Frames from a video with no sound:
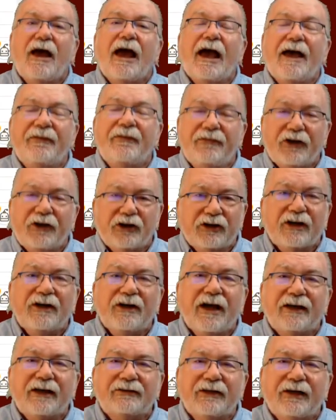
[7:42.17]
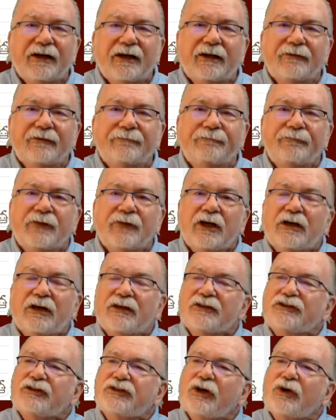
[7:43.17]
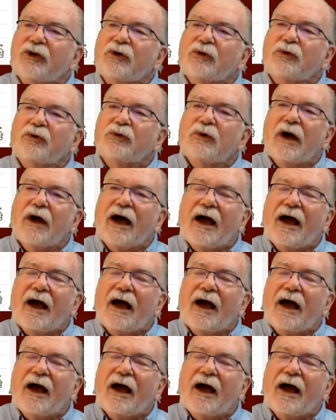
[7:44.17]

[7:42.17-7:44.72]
and they're connected in. So